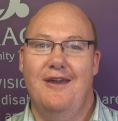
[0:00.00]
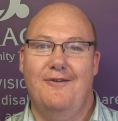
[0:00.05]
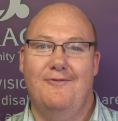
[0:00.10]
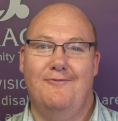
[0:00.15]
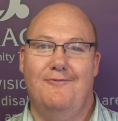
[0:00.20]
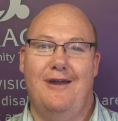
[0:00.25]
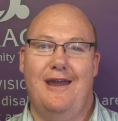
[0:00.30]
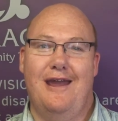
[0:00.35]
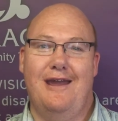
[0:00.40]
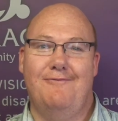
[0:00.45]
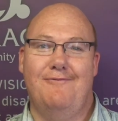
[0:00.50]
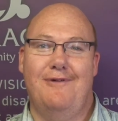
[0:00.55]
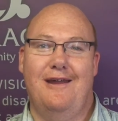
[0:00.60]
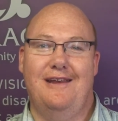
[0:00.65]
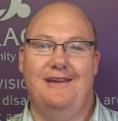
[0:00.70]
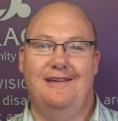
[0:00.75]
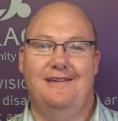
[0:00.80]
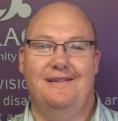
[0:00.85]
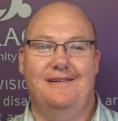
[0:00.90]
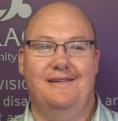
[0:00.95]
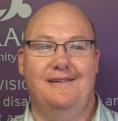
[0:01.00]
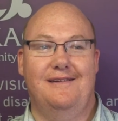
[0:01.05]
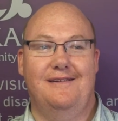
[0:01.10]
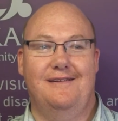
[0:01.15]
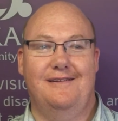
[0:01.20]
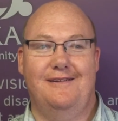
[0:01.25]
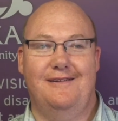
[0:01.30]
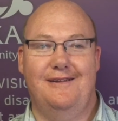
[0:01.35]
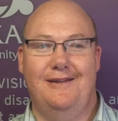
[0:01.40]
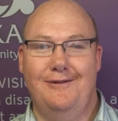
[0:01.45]
where when
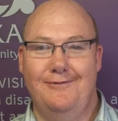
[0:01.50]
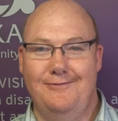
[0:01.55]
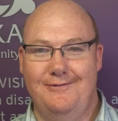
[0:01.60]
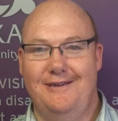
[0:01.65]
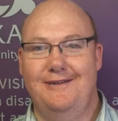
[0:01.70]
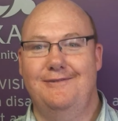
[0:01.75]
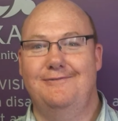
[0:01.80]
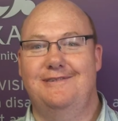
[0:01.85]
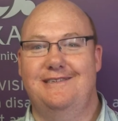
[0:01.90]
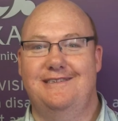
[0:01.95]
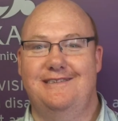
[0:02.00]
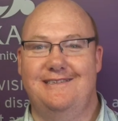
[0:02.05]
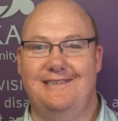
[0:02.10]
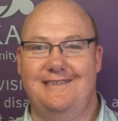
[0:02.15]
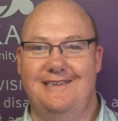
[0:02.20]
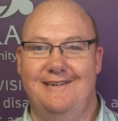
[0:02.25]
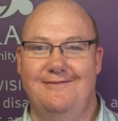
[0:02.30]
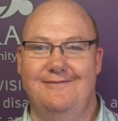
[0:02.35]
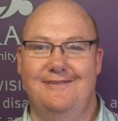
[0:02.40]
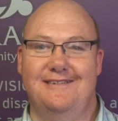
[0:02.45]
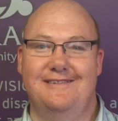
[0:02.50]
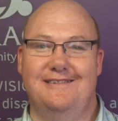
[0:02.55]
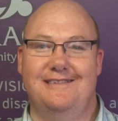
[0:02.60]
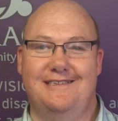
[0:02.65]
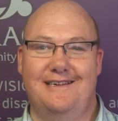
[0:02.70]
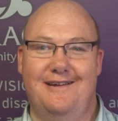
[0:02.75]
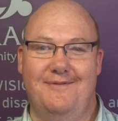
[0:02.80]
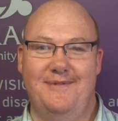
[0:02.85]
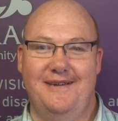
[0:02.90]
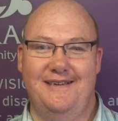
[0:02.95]
you new
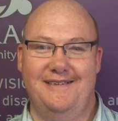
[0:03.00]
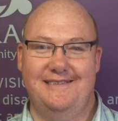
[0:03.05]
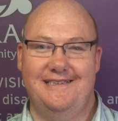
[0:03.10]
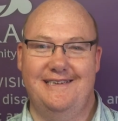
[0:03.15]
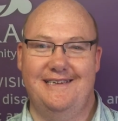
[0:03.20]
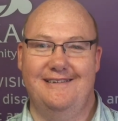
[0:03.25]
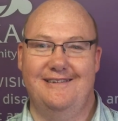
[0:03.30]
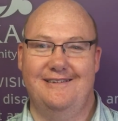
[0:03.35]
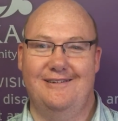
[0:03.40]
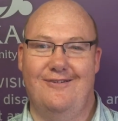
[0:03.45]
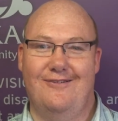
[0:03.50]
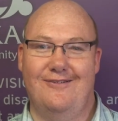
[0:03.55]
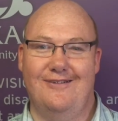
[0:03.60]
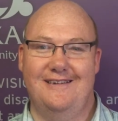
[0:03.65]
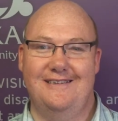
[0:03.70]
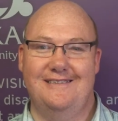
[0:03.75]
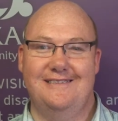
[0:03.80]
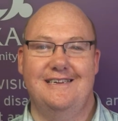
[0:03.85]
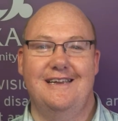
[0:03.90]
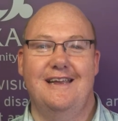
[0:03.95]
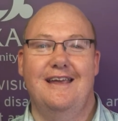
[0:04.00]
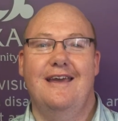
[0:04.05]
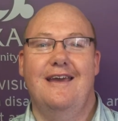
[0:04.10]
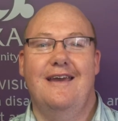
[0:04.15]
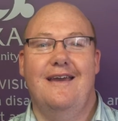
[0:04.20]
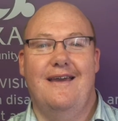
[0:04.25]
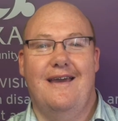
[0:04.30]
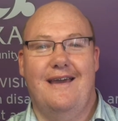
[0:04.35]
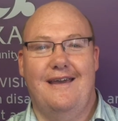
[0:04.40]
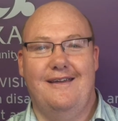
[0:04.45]
students come into the college,
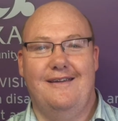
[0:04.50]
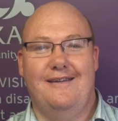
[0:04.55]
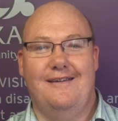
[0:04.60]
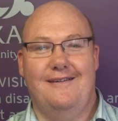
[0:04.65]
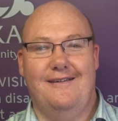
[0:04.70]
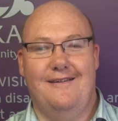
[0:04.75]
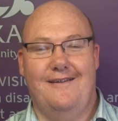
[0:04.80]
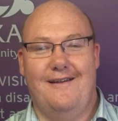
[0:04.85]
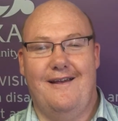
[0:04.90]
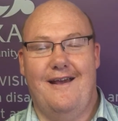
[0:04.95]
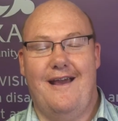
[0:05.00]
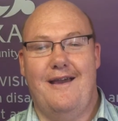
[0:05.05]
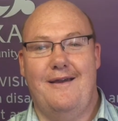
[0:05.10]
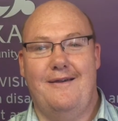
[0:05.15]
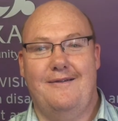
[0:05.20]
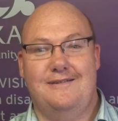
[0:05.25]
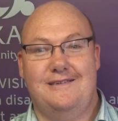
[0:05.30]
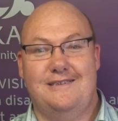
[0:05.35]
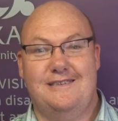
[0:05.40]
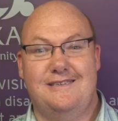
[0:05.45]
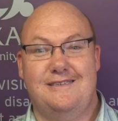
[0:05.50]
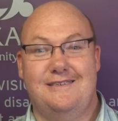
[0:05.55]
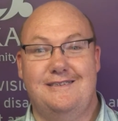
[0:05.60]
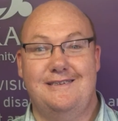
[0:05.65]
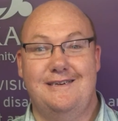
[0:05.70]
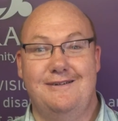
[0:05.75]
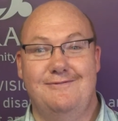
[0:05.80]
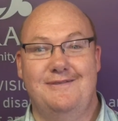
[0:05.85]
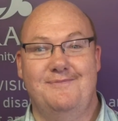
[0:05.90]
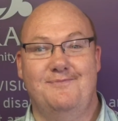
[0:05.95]
a
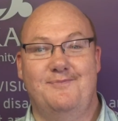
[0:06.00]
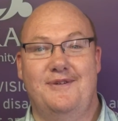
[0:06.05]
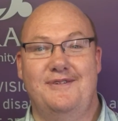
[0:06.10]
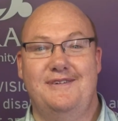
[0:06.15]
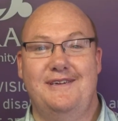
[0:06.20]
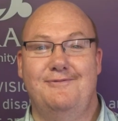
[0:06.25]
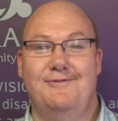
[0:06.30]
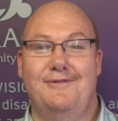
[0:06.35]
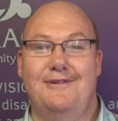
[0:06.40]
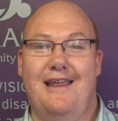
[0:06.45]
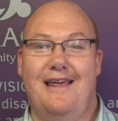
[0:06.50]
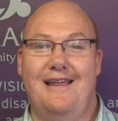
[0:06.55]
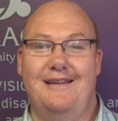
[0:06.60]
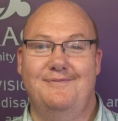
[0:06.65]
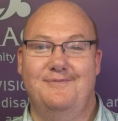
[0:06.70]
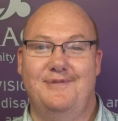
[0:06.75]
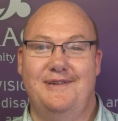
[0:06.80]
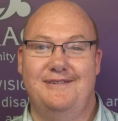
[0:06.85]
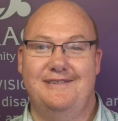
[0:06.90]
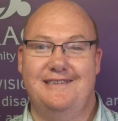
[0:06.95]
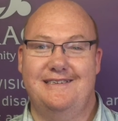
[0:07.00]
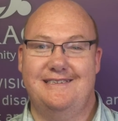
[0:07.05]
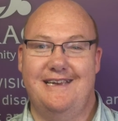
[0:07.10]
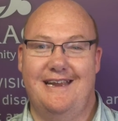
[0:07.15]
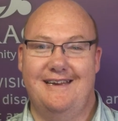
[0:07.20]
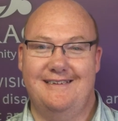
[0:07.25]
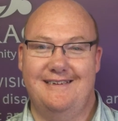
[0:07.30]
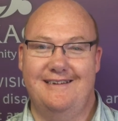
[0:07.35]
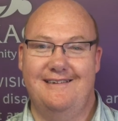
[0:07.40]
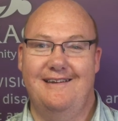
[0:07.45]
student buddy will help you to
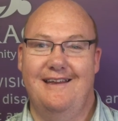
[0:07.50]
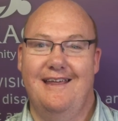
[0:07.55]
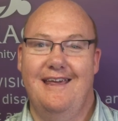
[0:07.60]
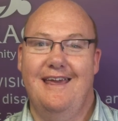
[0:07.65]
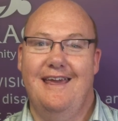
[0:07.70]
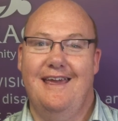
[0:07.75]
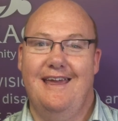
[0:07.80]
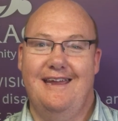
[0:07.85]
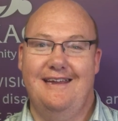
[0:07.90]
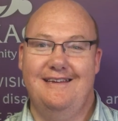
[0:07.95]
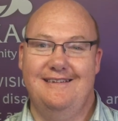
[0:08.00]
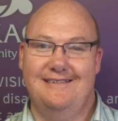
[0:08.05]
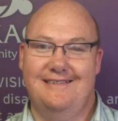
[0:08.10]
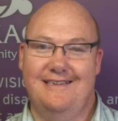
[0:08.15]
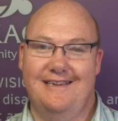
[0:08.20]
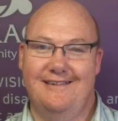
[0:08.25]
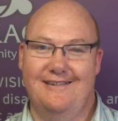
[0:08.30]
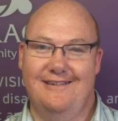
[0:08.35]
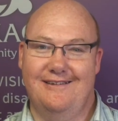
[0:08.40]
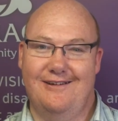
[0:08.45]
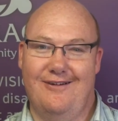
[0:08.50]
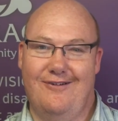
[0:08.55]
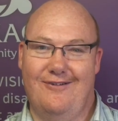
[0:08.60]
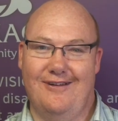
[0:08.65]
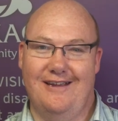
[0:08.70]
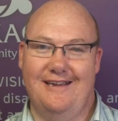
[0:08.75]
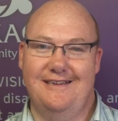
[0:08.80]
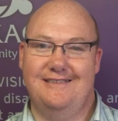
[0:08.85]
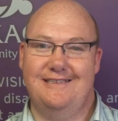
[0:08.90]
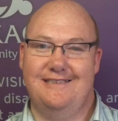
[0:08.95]
settle into the
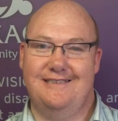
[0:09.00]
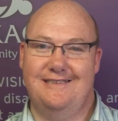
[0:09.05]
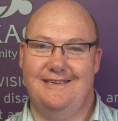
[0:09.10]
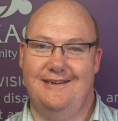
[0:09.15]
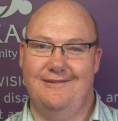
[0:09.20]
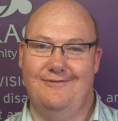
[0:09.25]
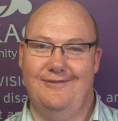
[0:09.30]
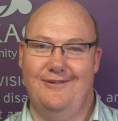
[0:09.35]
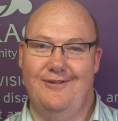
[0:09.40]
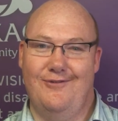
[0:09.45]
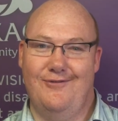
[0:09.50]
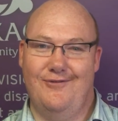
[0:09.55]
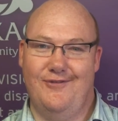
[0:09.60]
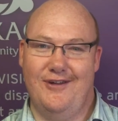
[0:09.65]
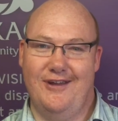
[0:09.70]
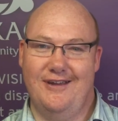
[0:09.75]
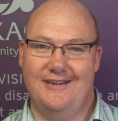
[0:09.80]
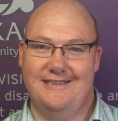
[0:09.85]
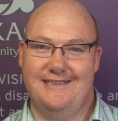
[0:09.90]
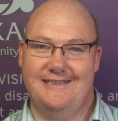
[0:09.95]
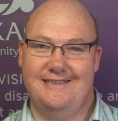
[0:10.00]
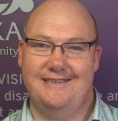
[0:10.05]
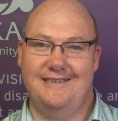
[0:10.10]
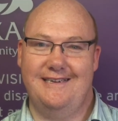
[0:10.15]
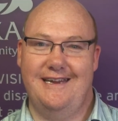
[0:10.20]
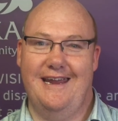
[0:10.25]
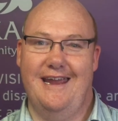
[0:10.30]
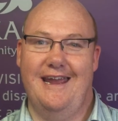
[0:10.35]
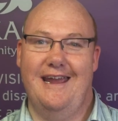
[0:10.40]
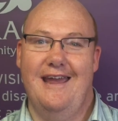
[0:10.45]
college during your first
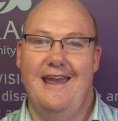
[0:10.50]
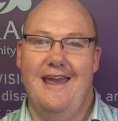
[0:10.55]
year